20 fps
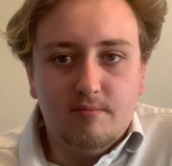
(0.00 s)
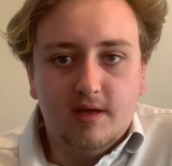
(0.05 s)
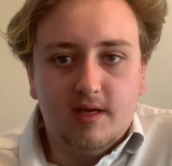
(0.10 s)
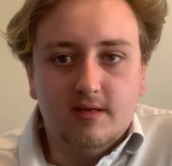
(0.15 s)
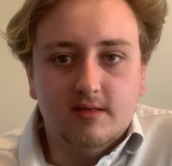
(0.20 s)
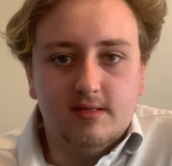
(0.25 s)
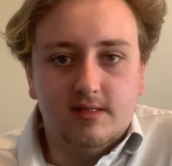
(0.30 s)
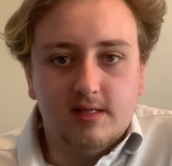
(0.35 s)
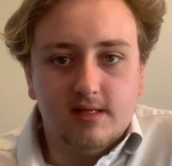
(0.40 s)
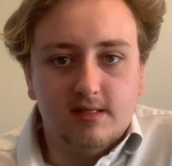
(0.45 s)

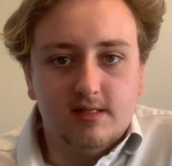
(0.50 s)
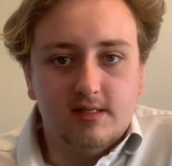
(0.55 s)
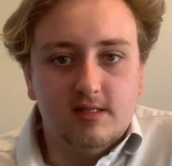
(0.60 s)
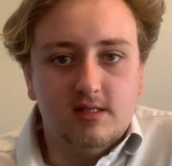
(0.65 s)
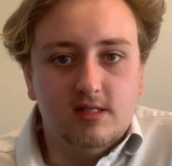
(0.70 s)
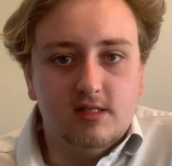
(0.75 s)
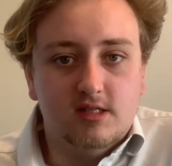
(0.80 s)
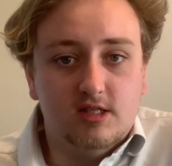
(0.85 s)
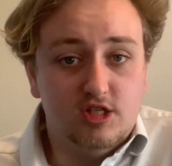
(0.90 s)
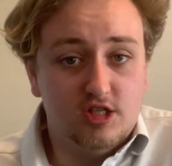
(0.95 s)
because
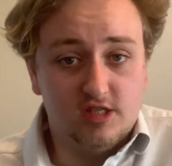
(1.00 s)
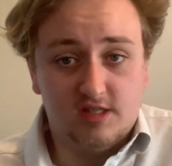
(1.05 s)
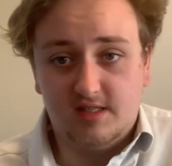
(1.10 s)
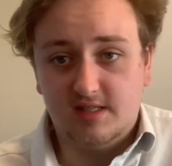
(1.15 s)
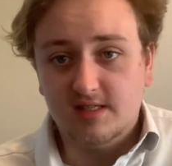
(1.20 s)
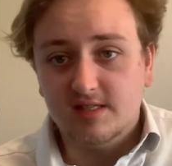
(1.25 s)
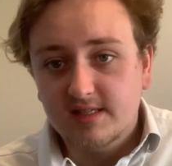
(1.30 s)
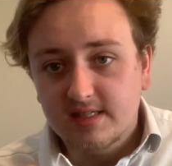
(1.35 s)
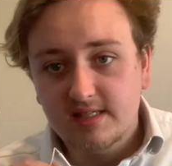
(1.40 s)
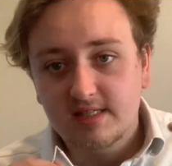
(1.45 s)
there's just
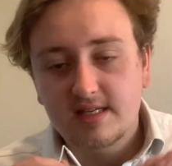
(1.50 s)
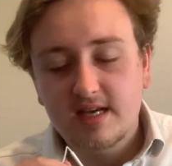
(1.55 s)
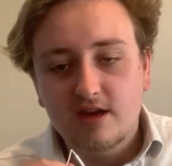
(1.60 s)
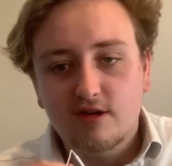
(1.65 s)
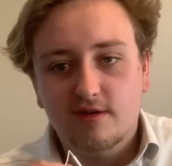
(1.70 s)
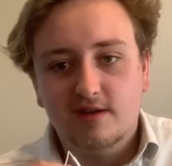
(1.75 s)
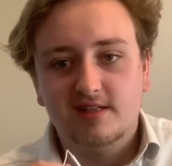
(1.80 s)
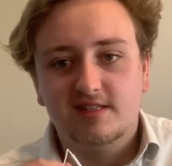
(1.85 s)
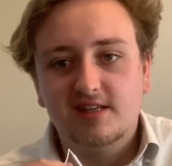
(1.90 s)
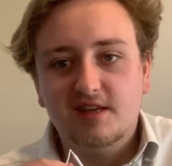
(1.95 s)
this
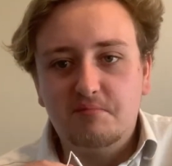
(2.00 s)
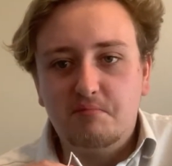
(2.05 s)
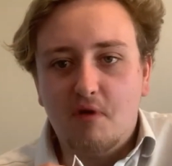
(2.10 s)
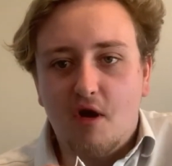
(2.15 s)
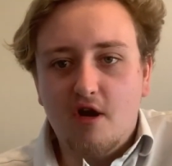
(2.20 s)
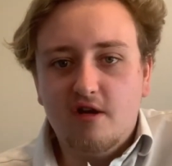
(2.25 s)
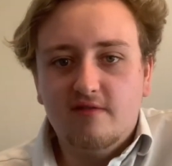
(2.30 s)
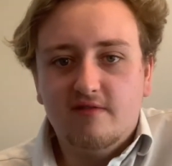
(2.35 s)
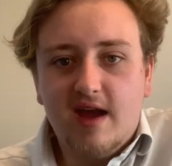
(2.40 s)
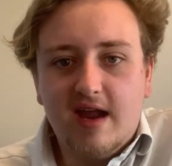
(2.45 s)
seriously
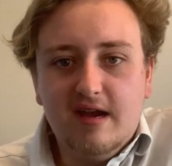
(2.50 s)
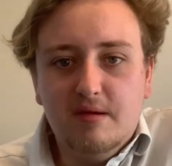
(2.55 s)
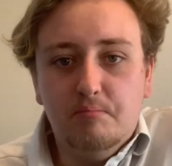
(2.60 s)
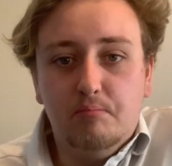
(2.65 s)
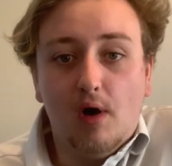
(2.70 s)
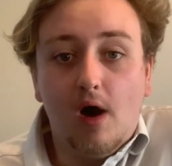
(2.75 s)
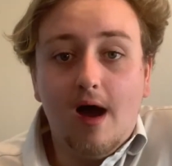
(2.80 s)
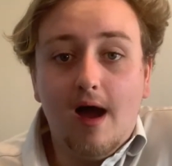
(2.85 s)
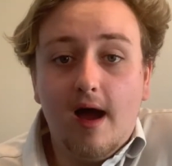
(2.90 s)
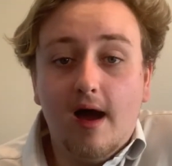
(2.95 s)
motivated
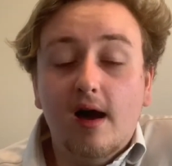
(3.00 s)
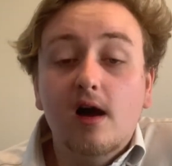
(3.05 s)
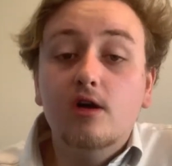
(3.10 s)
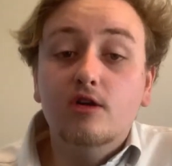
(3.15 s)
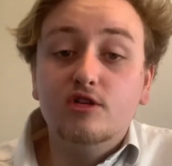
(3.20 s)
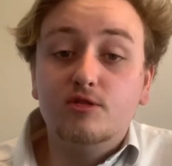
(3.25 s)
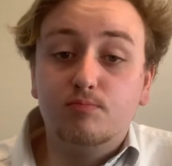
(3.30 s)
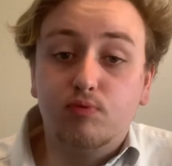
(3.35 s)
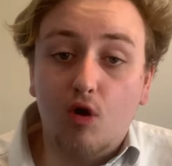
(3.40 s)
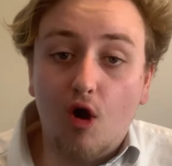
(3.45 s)
buyer
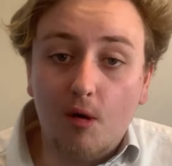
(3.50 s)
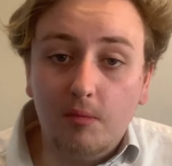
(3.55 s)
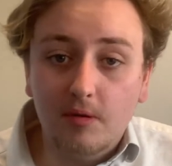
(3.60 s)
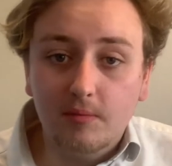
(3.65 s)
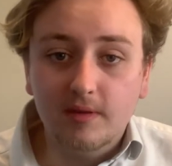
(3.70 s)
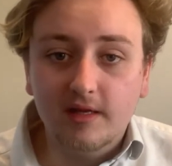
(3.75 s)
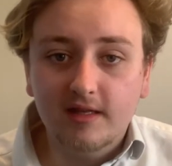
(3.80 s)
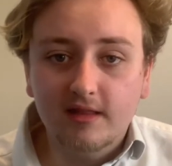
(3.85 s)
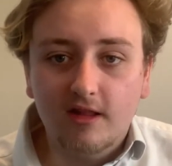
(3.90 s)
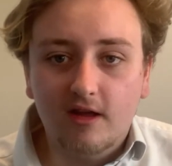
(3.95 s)
who's
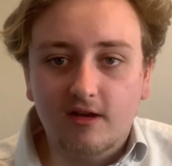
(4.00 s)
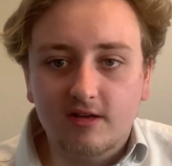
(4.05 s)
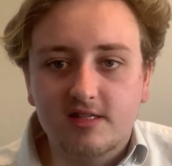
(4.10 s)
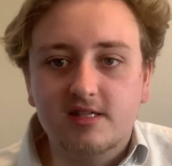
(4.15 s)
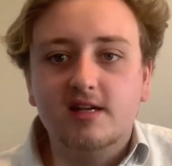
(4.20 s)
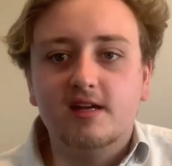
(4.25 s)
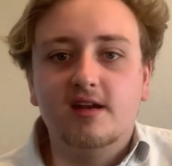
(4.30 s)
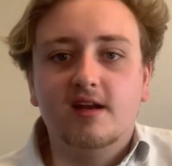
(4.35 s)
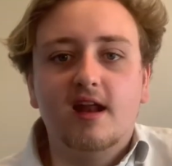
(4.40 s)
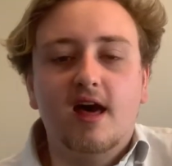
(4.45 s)
probably
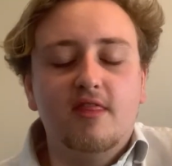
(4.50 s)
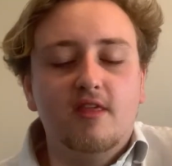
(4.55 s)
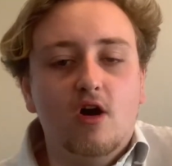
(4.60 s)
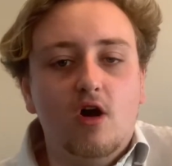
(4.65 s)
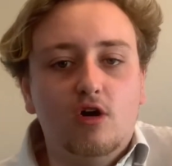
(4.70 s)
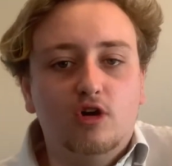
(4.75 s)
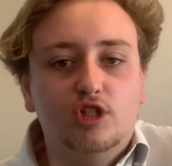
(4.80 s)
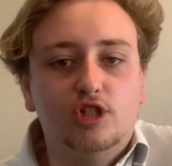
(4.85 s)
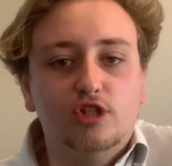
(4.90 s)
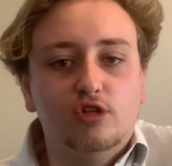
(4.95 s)
lost at another
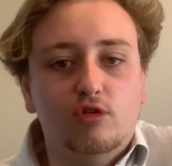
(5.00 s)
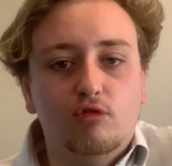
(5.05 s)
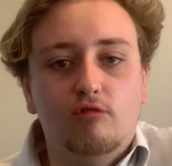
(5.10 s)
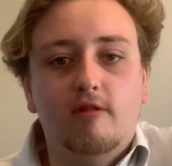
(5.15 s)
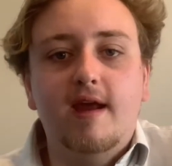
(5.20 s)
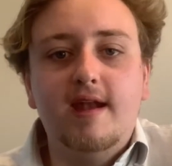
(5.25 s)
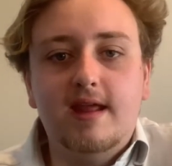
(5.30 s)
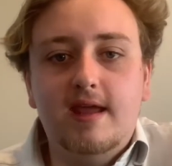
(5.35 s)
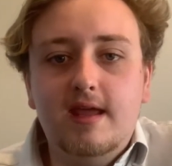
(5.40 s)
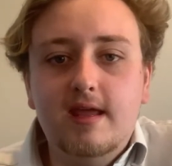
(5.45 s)
auction
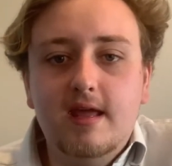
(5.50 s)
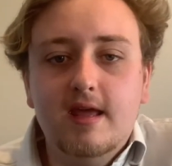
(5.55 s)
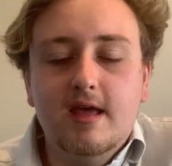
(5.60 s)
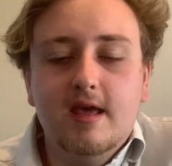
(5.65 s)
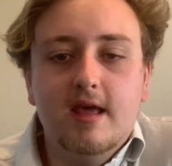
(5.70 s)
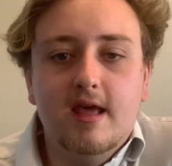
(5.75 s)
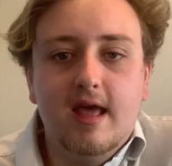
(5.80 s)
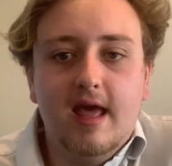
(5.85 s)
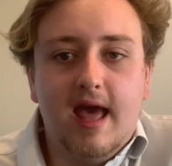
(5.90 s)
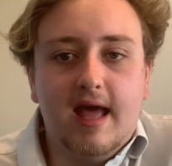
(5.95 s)
already
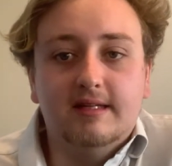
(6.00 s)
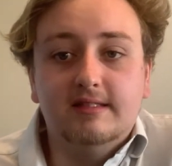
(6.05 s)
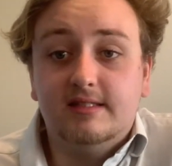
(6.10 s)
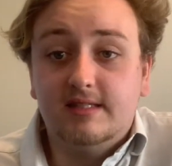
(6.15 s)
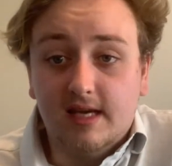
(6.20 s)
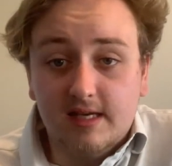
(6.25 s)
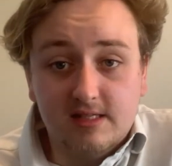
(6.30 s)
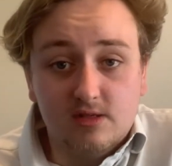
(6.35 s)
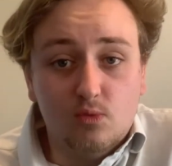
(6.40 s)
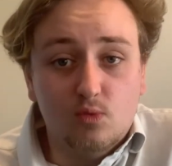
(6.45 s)
and
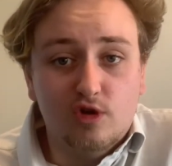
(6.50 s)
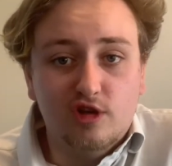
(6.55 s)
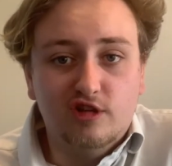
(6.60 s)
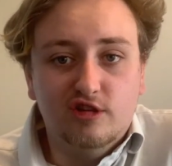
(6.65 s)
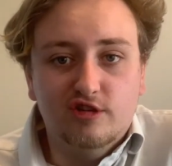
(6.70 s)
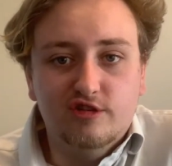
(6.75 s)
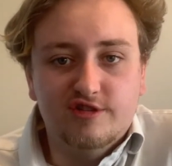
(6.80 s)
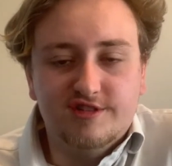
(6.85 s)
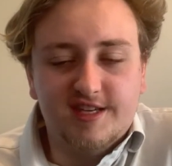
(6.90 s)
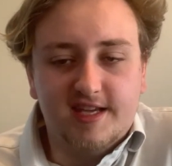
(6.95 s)
doesn't want to
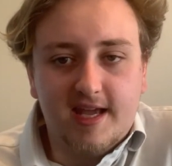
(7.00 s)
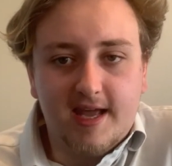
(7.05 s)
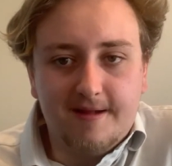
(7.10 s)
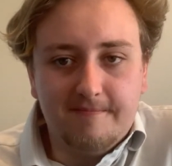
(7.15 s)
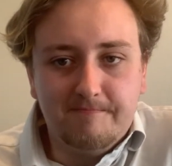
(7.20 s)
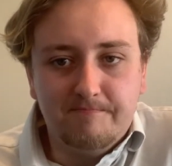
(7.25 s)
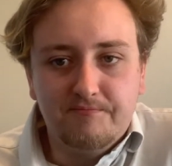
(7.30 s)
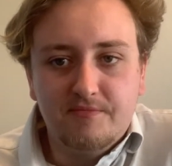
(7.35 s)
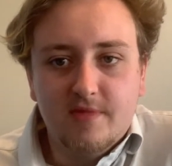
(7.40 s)
lose again.